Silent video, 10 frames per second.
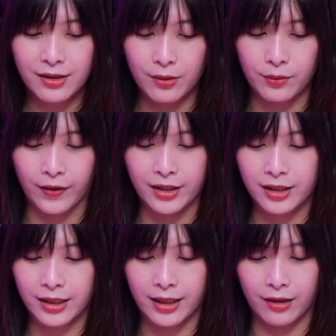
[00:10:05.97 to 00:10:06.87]
so we've
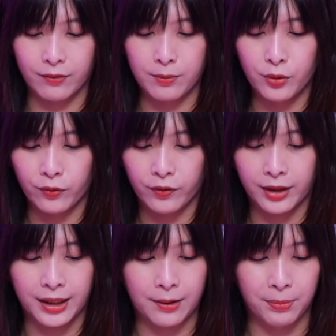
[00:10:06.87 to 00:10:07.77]
actually
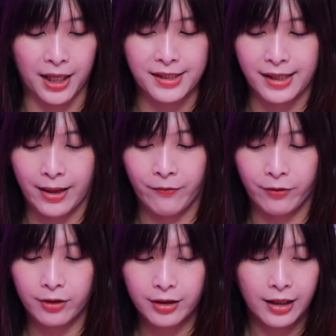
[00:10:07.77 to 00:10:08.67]
removed the blaster end
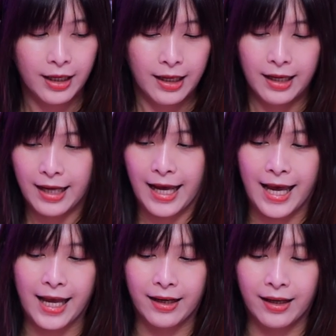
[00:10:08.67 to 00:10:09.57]
for it,
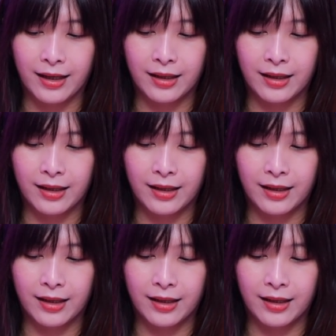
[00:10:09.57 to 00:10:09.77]
and